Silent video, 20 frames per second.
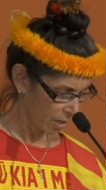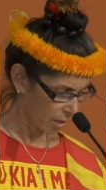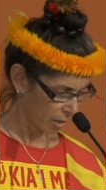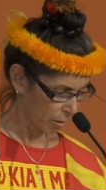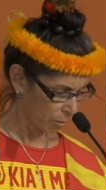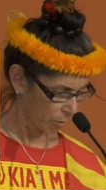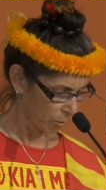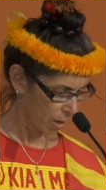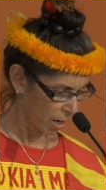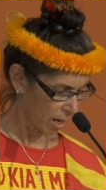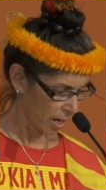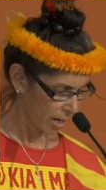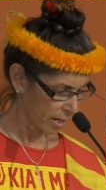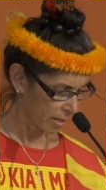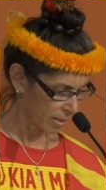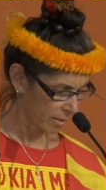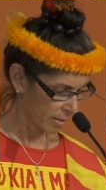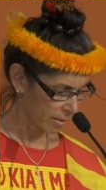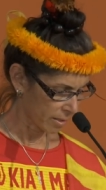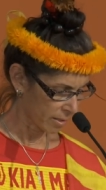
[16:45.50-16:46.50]

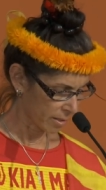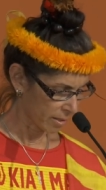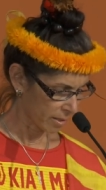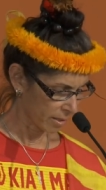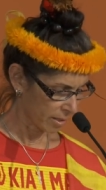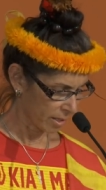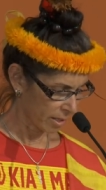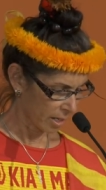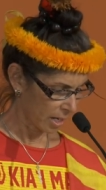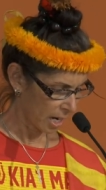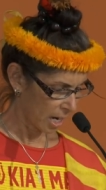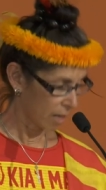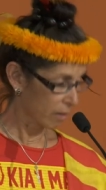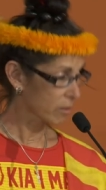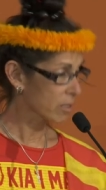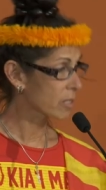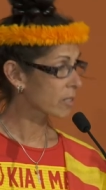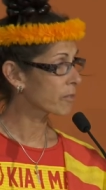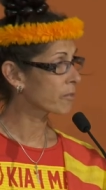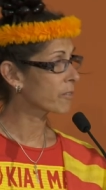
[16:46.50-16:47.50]
Arise,
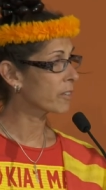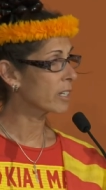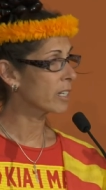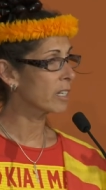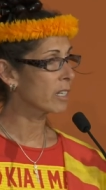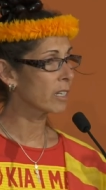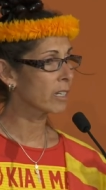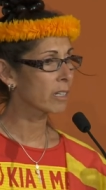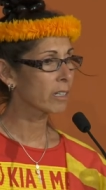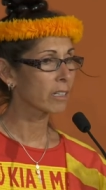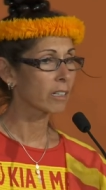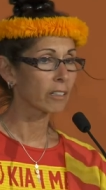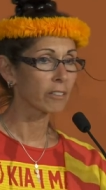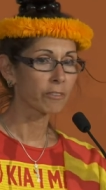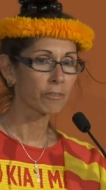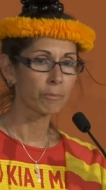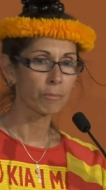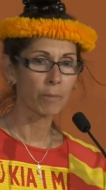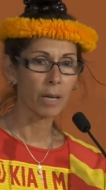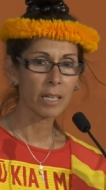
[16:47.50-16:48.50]
house of I,
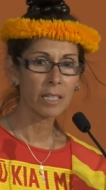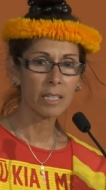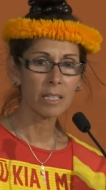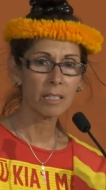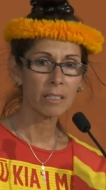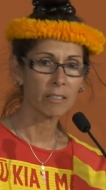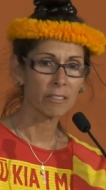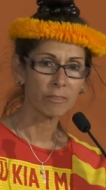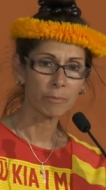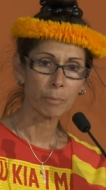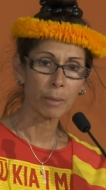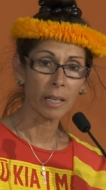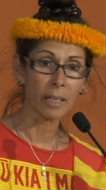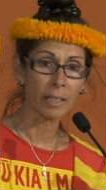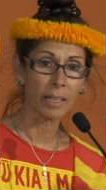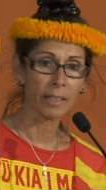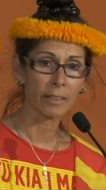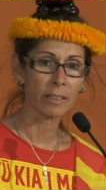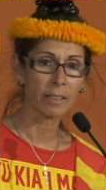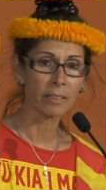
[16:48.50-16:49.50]
of Mahi, of
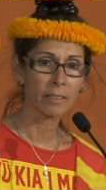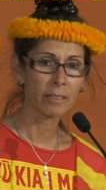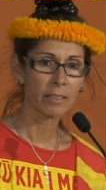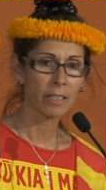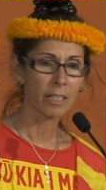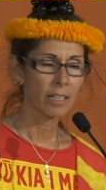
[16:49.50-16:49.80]
Palena."